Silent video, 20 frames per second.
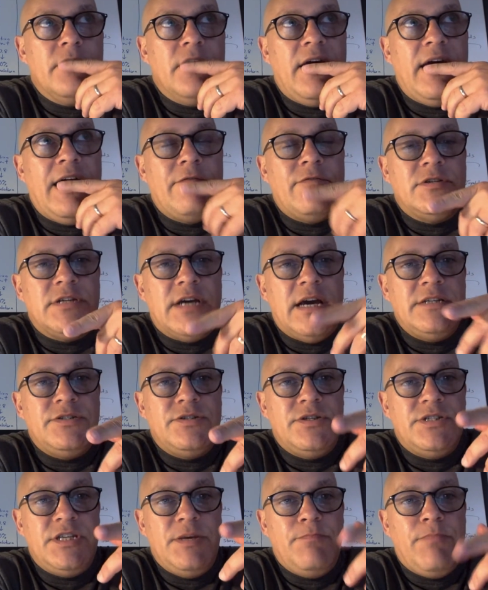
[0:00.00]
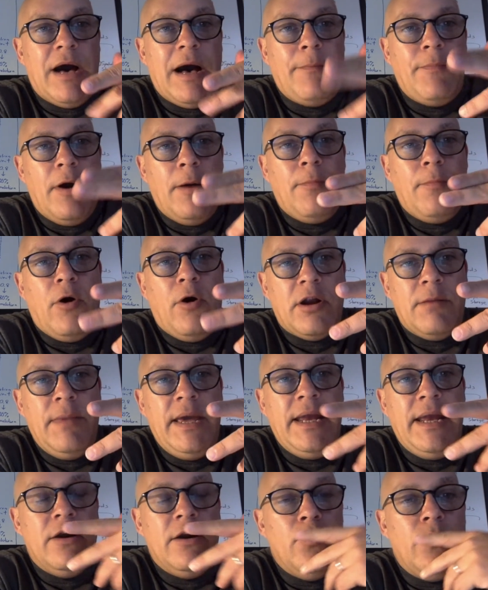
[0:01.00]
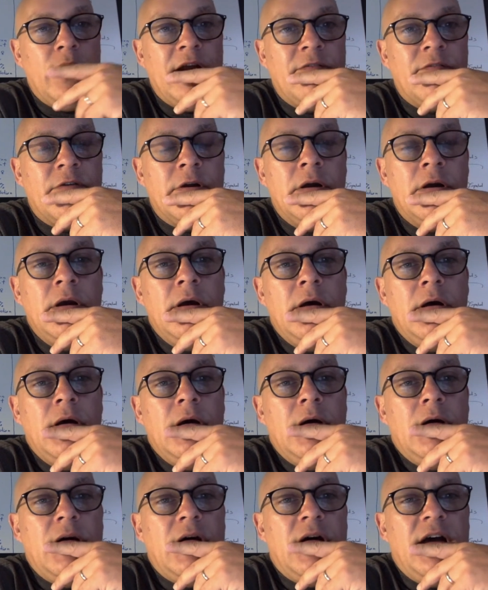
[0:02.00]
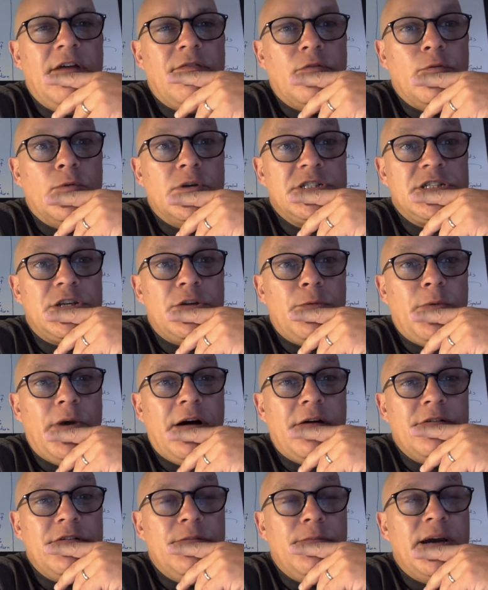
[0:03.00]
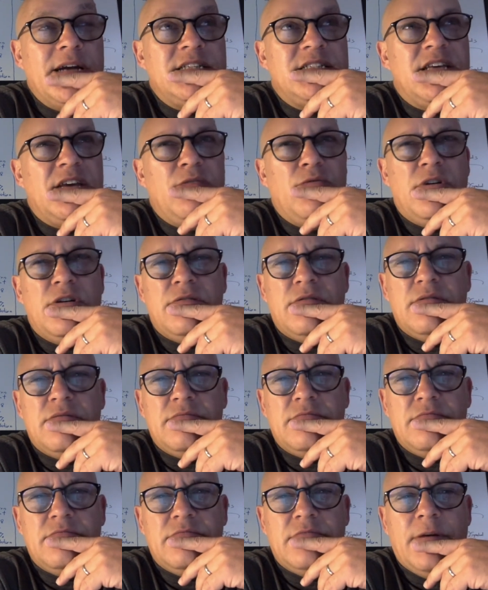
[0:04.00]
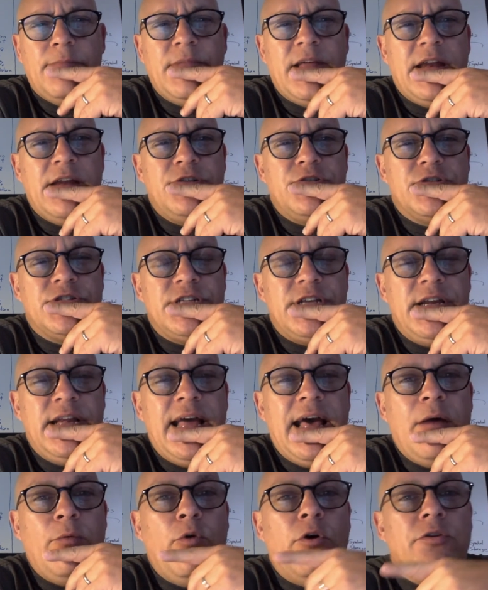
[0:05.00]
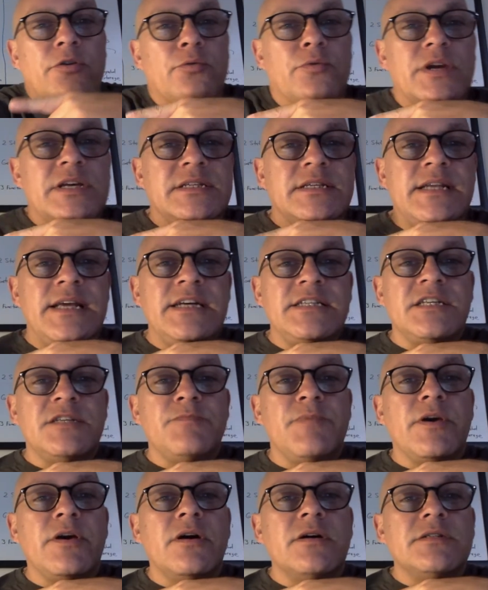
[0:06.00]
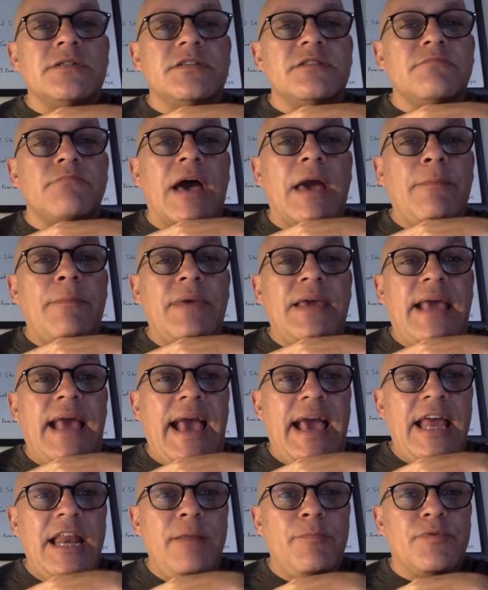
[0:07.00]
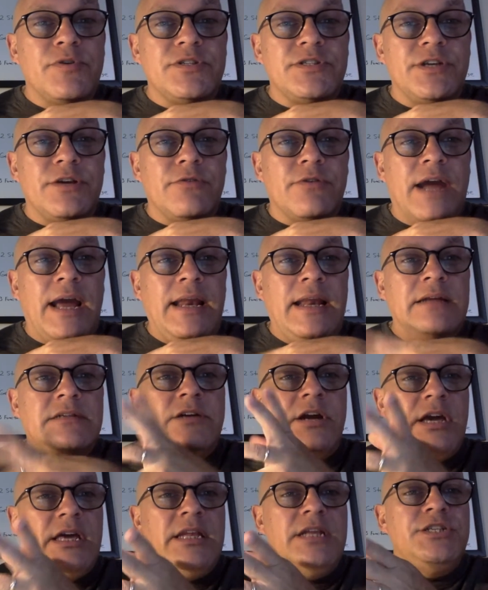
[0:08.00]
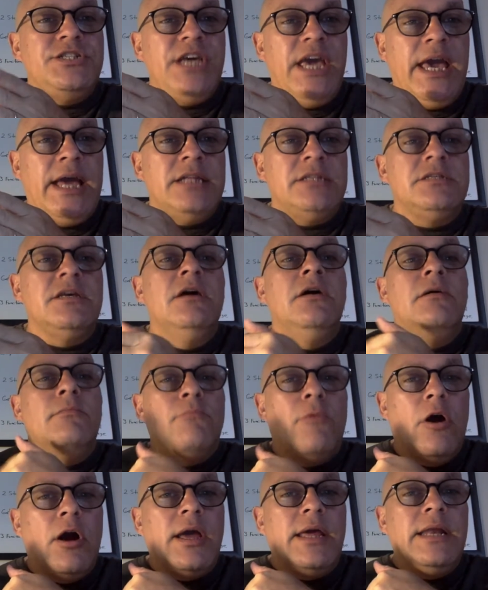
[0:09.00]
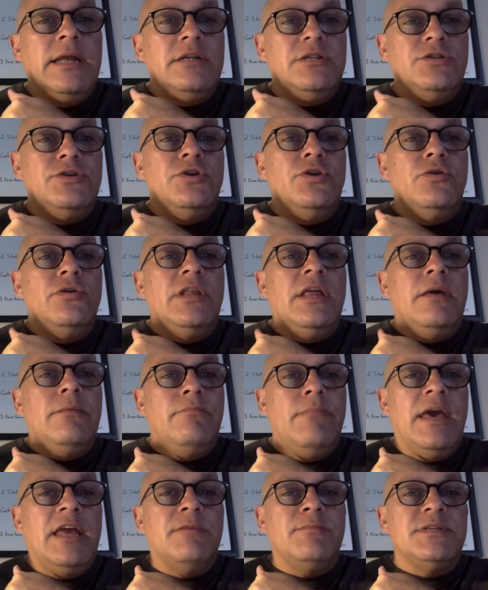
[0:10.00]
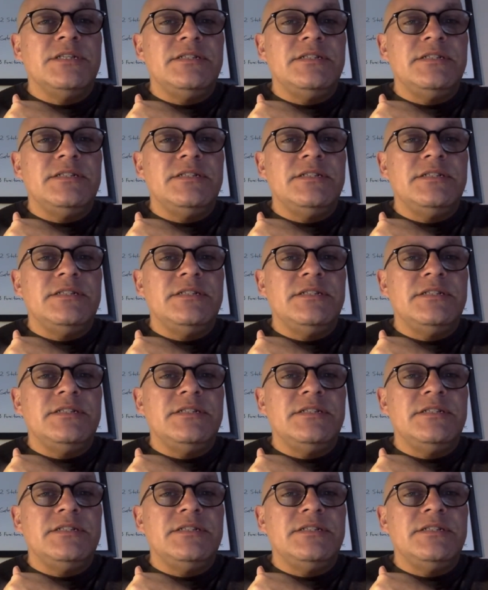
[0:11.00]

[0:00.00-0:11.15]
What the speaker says: advertising you see pop up, automated or whatever. Every once in a while, you might say, well, I'm not interested in that. Well, the reason is because it might be 80% right and you're taking a chance, marketing it to you, and they've made